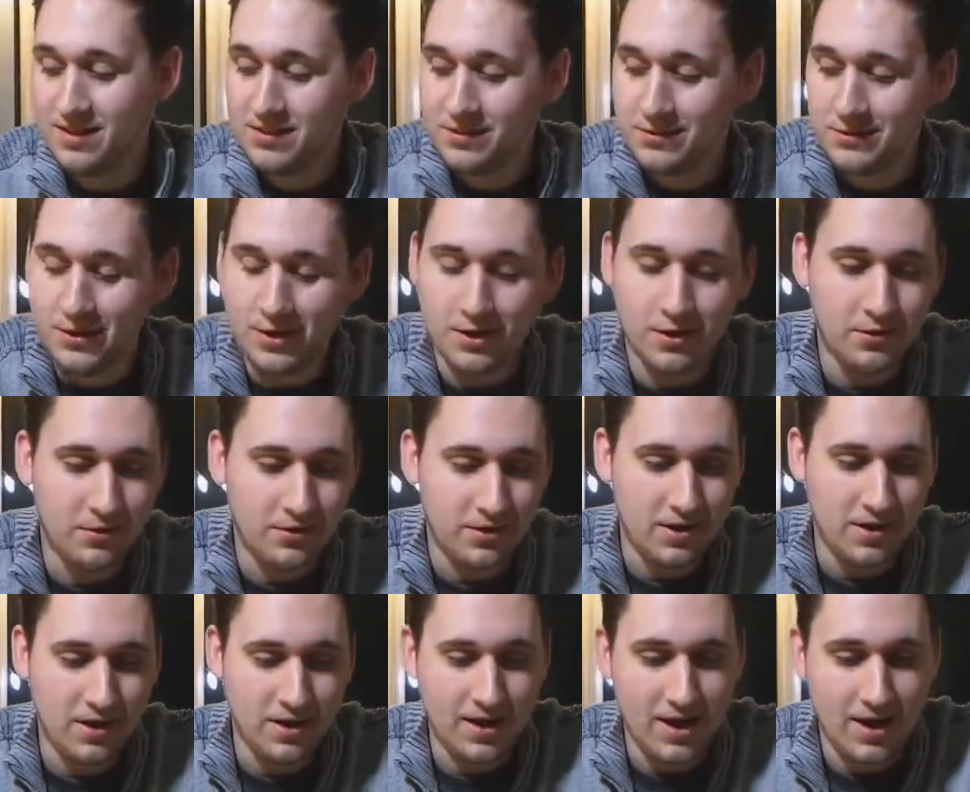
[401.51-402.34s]
So
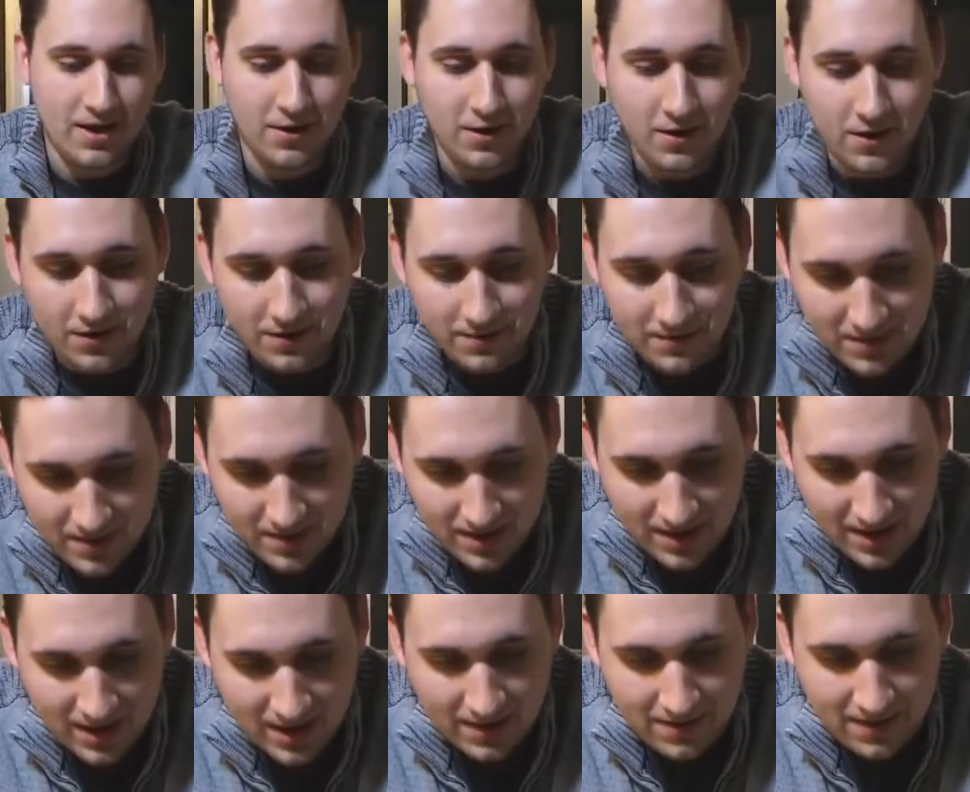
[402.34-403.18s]
you know, I got her,
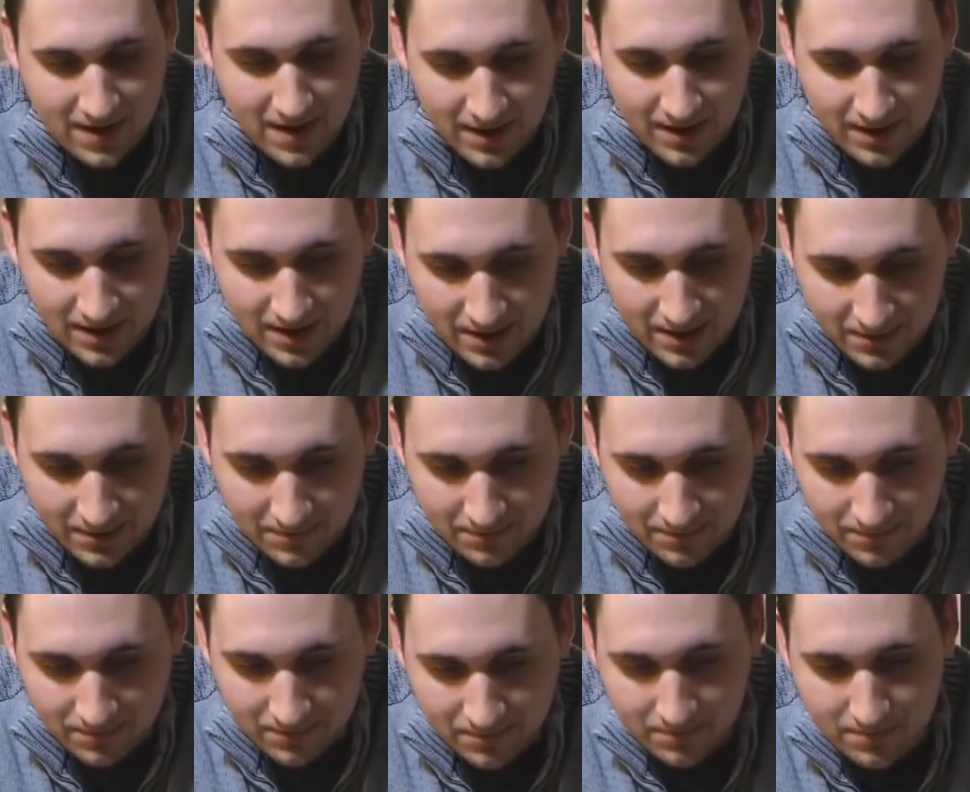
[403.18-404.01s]
and then um,